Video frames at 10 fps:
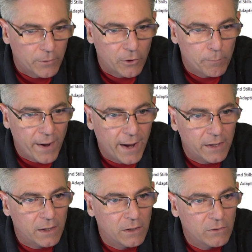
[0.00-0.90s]
go back
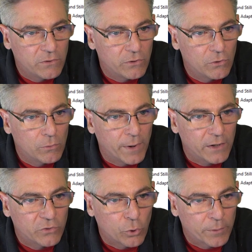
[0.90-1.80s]
into my
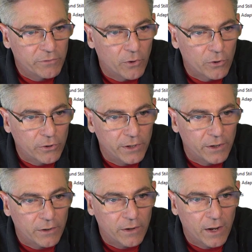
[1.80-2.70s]
Tormy folder
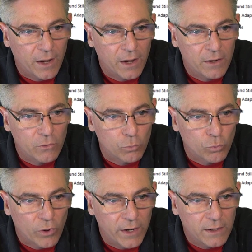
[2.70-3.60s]
here and
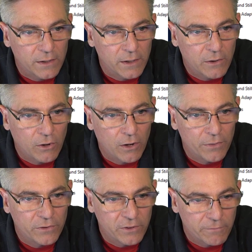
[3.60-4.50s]
right click on
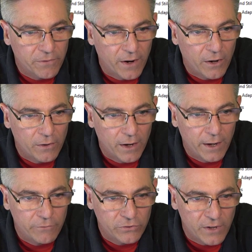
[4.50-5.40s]
the zip file. I
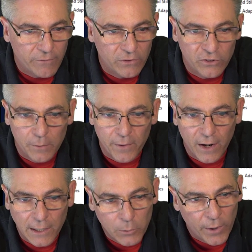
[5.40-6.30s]
have 7-zip. I
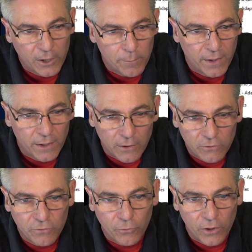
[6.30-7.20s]
highly recommend it. It's
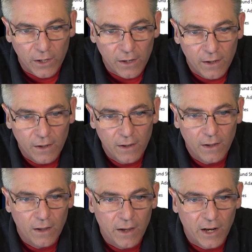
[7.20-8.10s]
free.
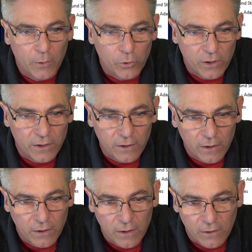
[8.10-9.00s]
And I will click
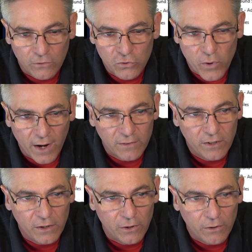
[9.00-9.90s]
extract
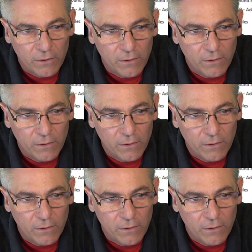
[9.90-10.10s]
here.